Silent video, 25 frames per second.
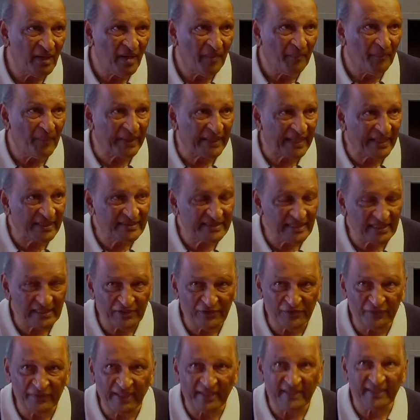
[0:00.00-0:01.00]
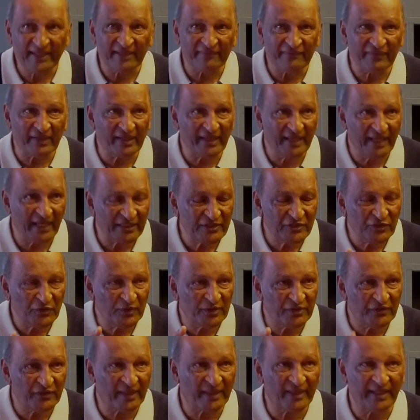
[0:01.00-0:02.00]
but I tell you, they never get you
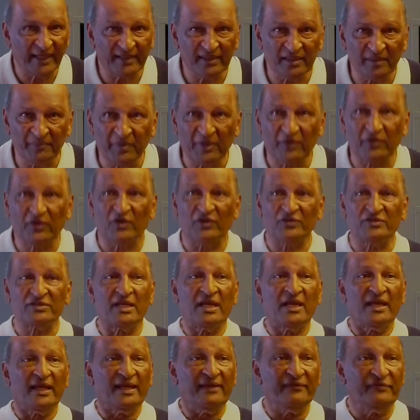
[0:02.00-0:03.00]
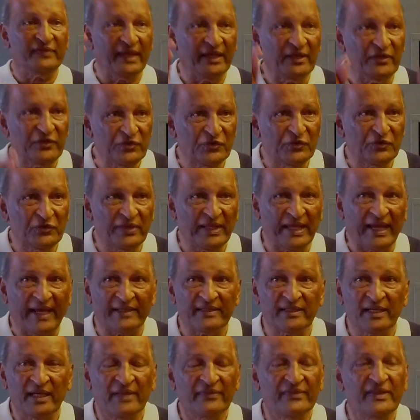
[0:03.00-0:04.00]
into the kingdom because if they do
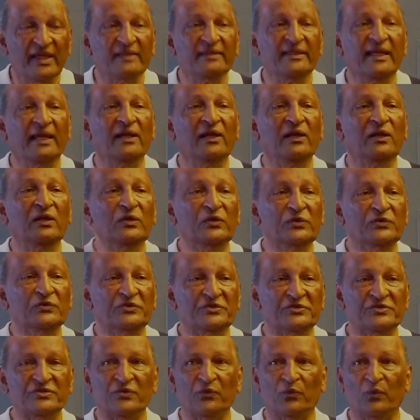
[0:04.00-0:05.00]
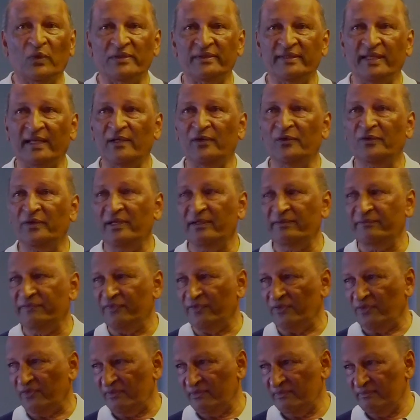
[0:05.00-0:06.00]
that, then they lose what they're looking
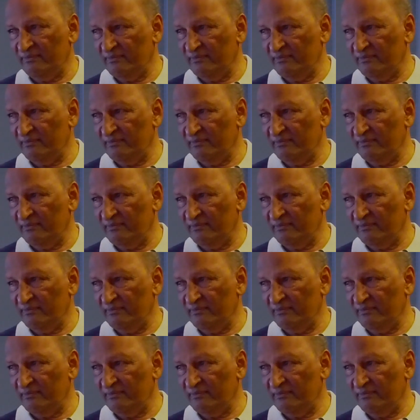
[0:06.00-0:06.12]
for.